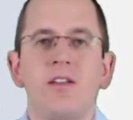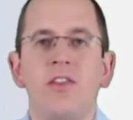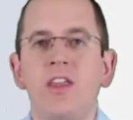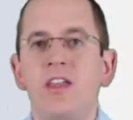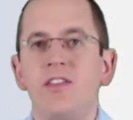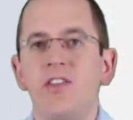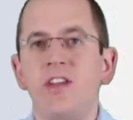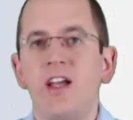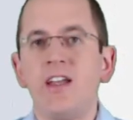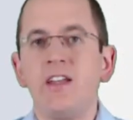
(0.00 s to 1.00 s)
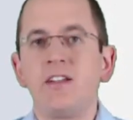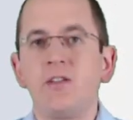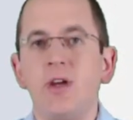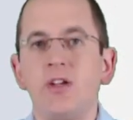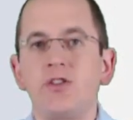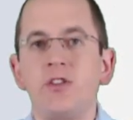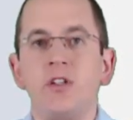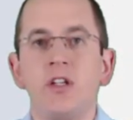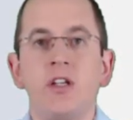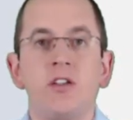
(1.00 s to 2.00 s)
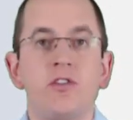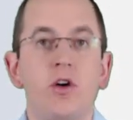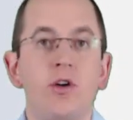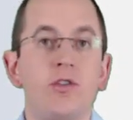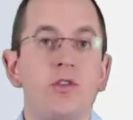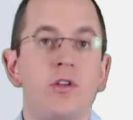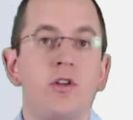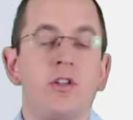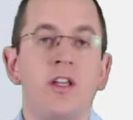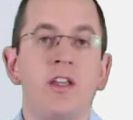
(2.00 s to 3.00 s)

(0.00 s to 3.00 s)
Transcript: The CDI integration is also a lot